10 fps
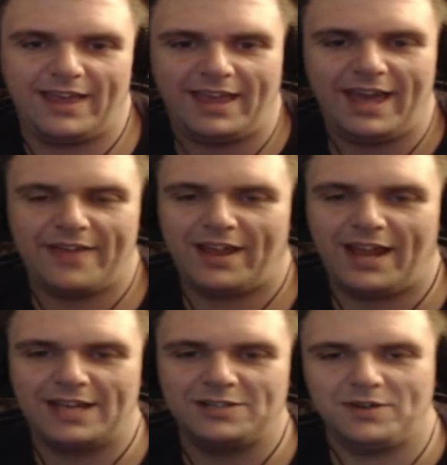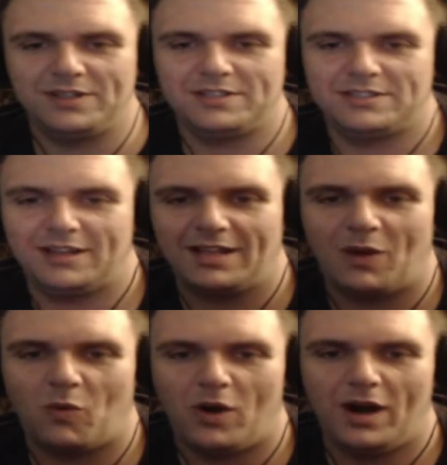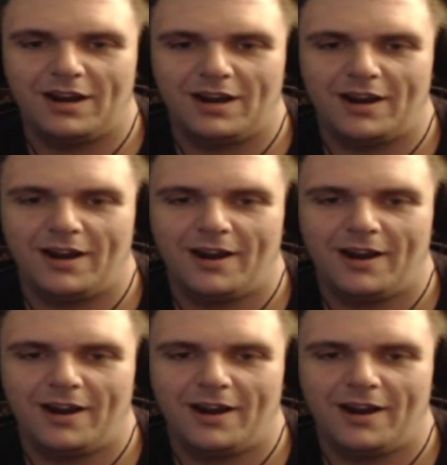Yeah, that last one just looked like water.